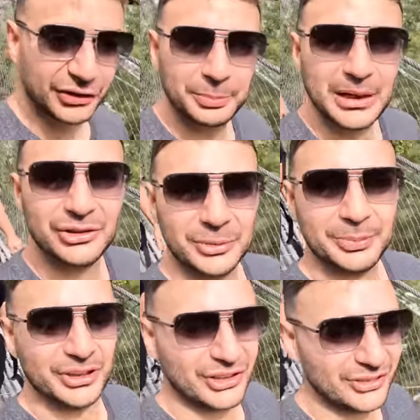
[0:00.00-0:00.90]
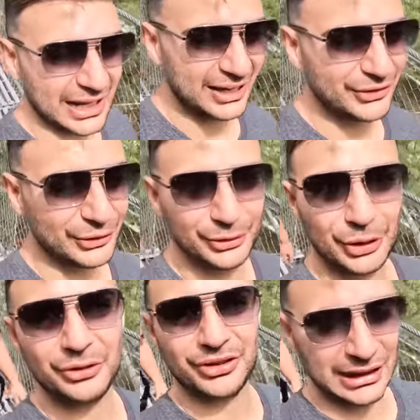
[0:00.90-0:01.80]
suspension bridges as you
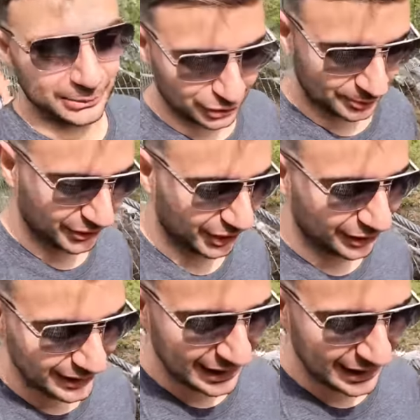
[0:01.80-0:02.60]
go to Namche Bazaar.